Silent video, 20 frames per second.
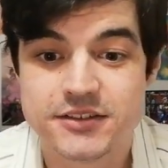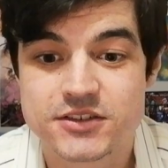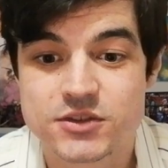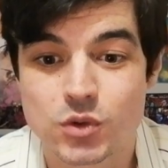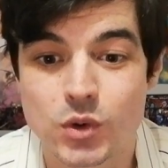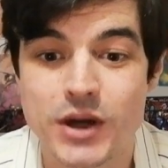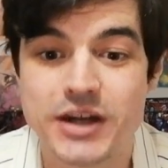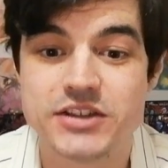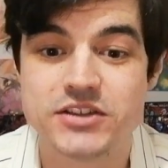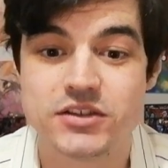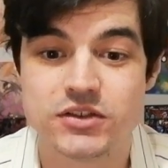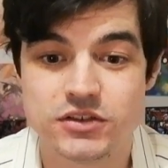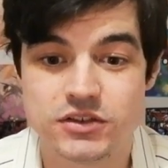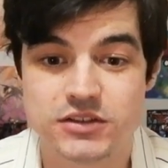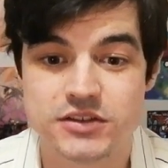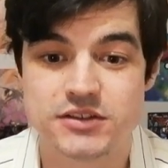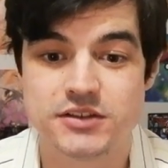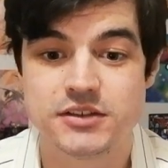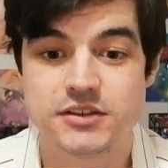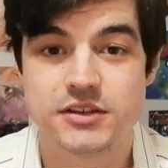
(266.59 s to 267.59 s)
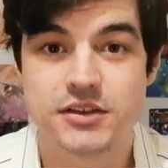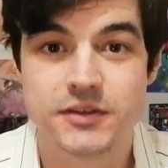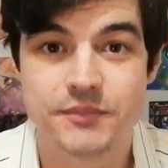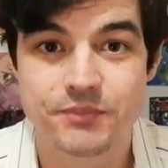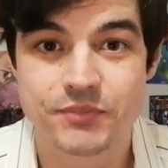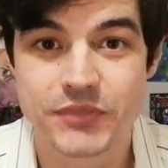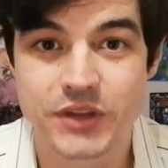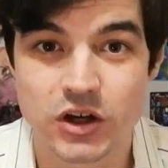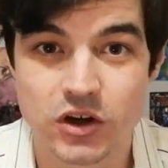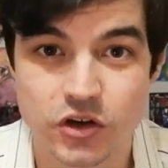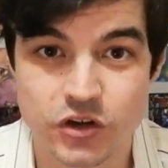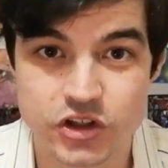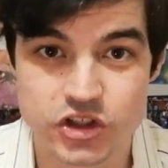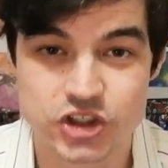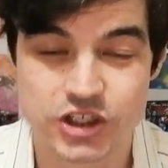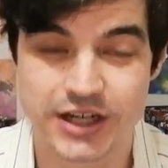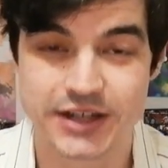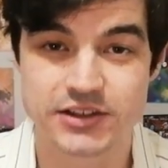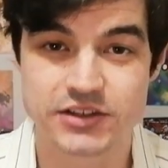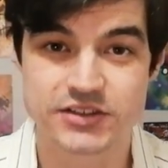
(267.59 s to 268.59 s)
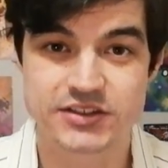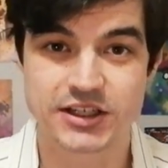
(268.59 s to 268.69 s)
twice on this channel.